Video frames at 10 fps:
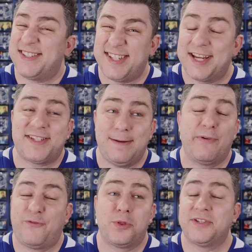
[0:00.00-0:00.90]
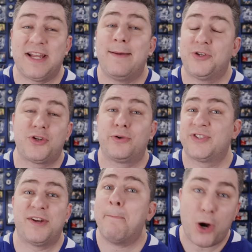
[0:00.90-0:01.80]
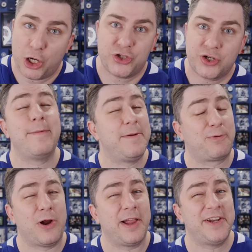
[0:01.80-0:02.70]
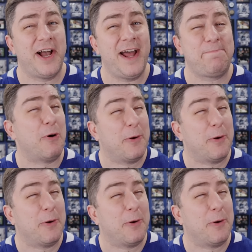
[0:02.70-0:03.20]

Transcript: at 60 before the time it turns to March? I mean, probably not,